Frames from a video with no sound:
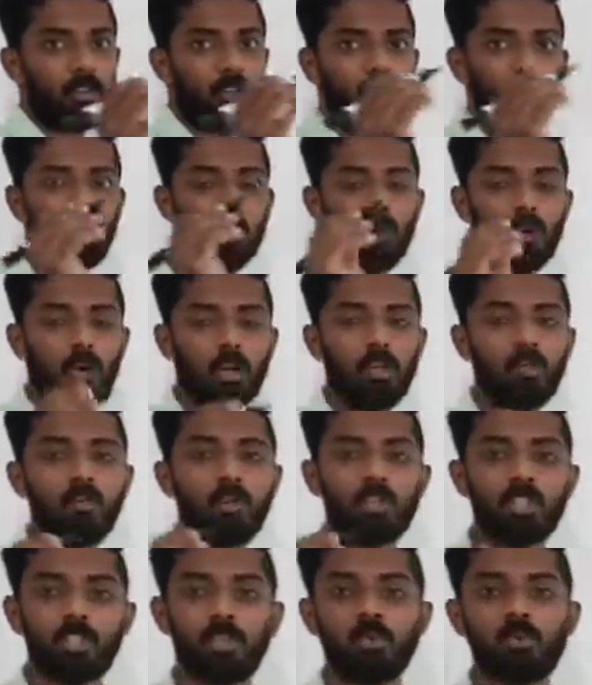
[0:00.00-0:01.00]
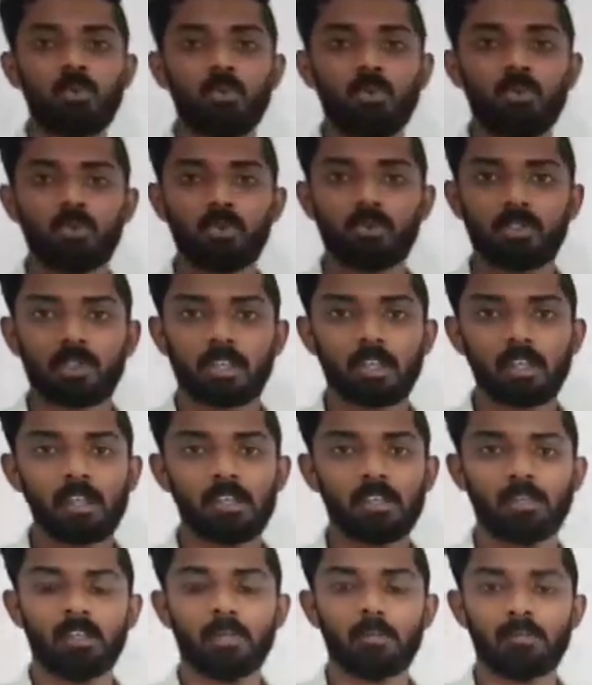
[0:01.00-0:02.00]
word which is used to
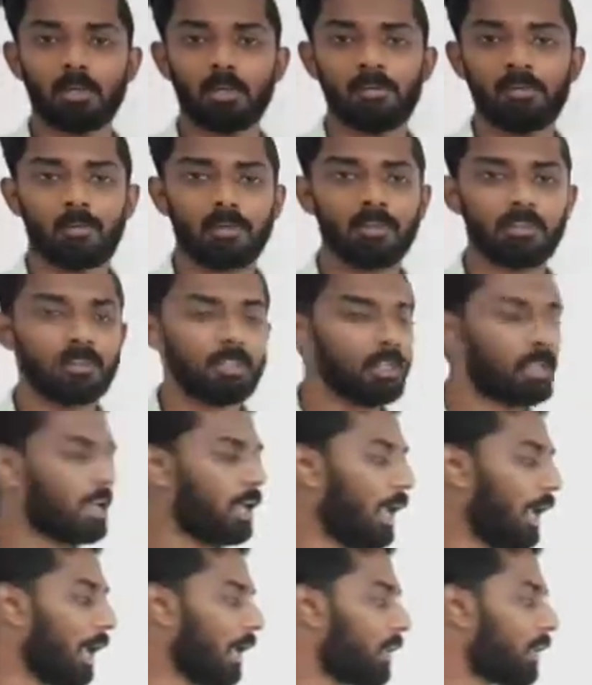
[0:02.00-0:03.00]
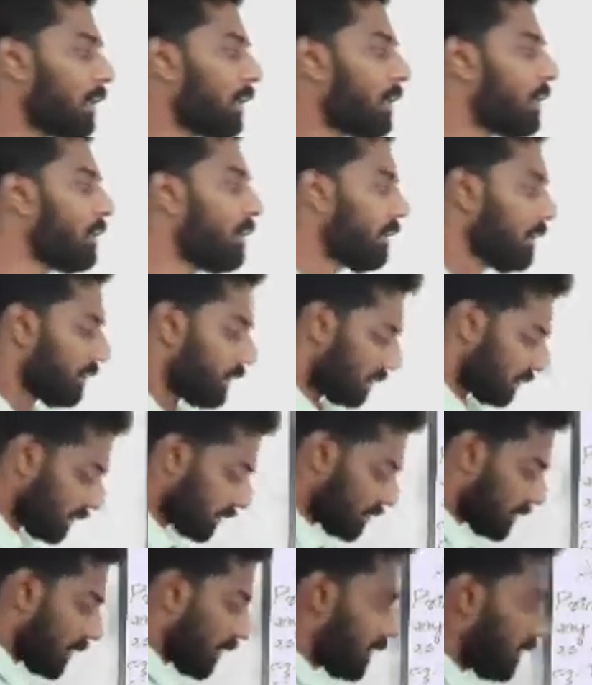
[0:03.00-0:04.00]
say the purpose, and
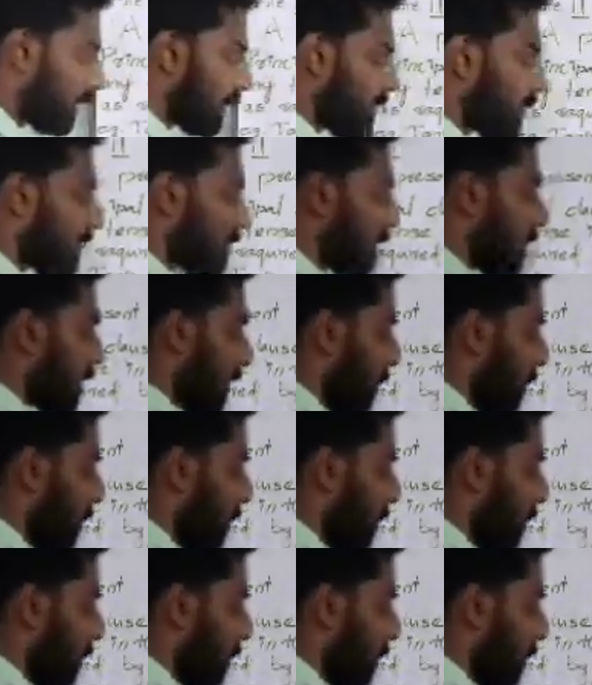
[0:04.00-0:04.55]
the sentence, the